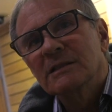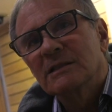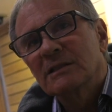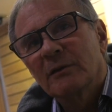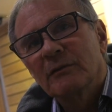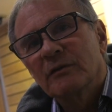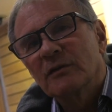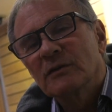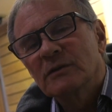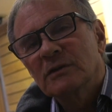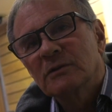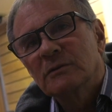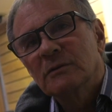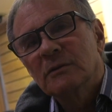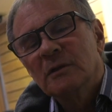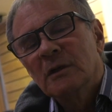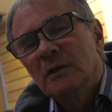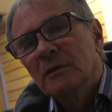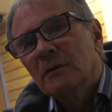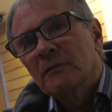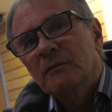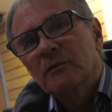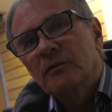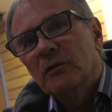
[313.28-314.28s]
and stuff
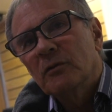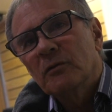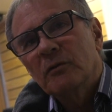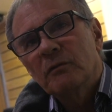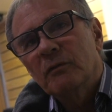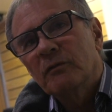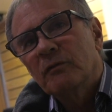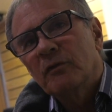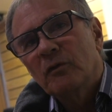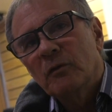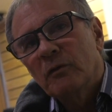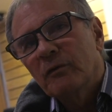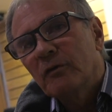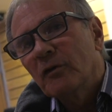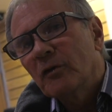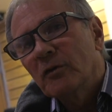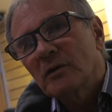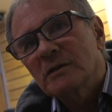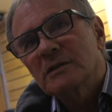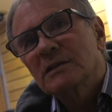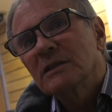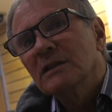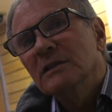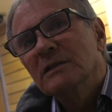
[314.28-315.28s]
for
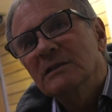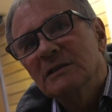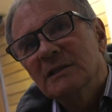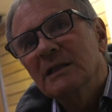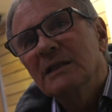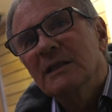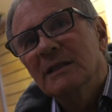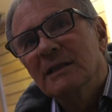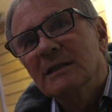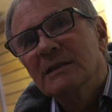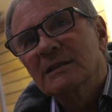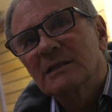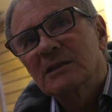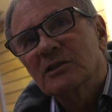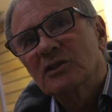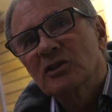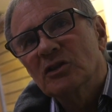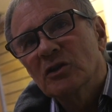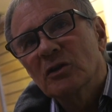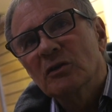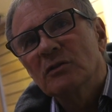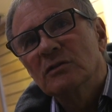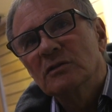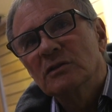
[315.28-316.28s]
13 years,
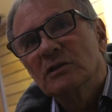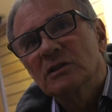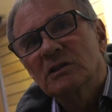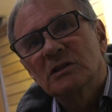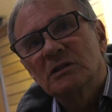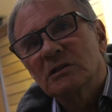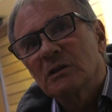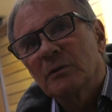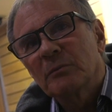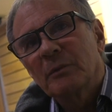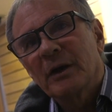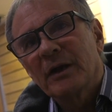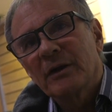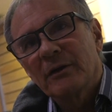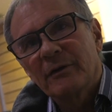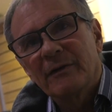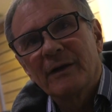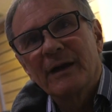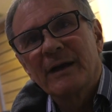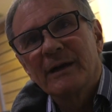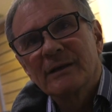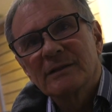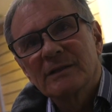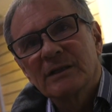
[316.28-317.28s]
huge amount of
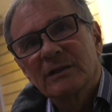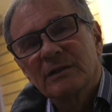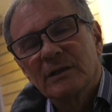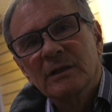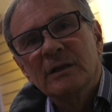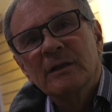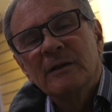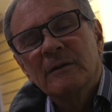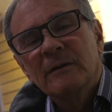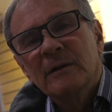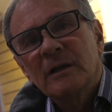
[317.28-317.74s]
housing.